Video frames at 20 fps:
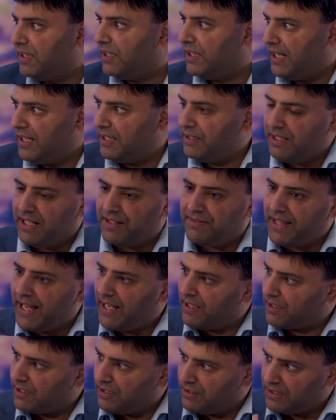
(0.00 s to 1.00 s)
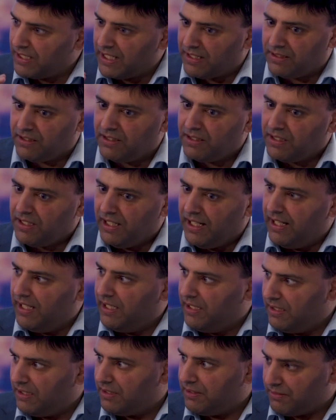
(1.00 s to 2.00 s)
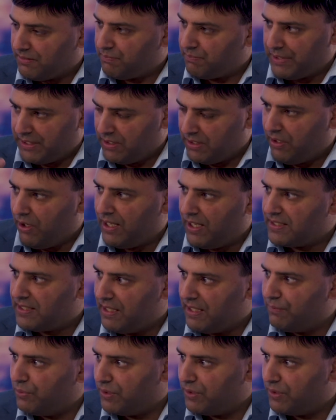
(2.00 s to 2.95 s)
And that can then be the highest level that